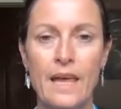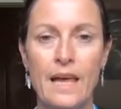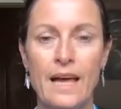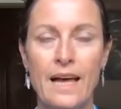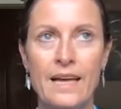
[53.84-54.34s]

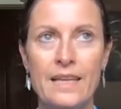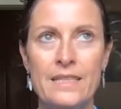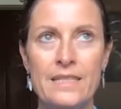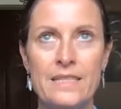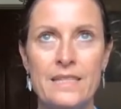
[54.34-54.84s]

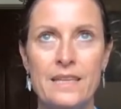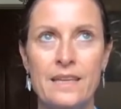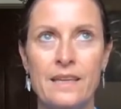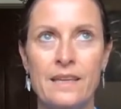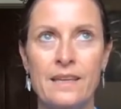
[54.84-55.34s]
And
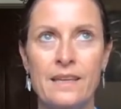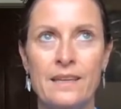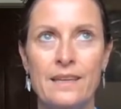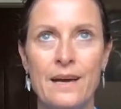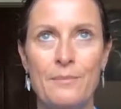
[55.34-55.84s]

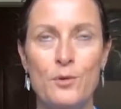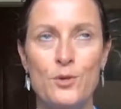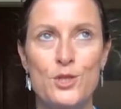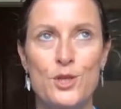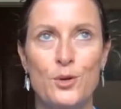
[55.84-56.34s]
I'm
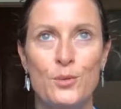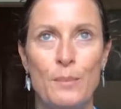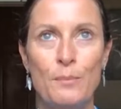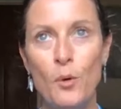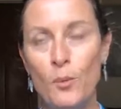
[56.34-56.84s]
also a
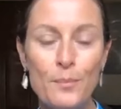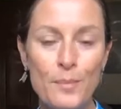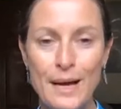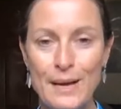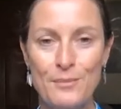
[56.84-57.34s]
mum.
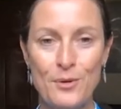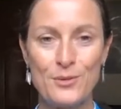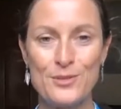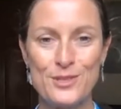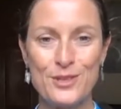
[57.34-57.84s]
I'm
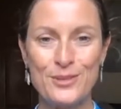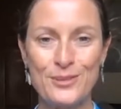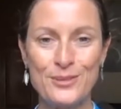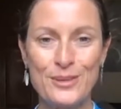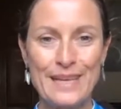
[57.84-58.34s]

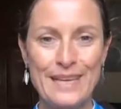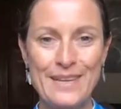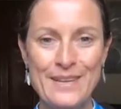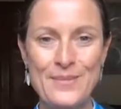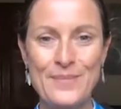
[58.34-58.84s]
also
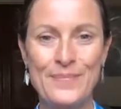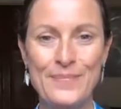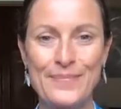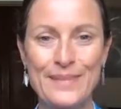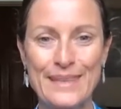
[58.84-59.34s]
an
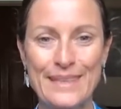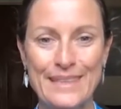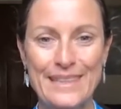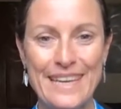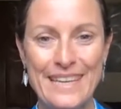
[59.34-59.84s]

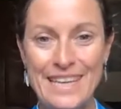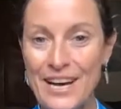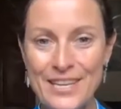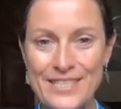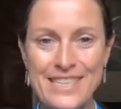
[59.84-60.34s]

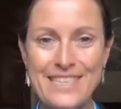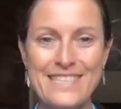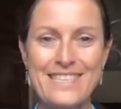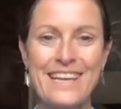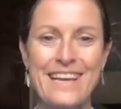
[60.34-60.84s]

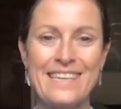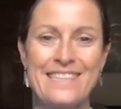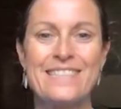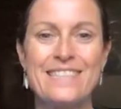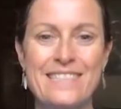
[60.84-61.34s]
artist,
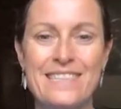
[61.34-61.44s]
and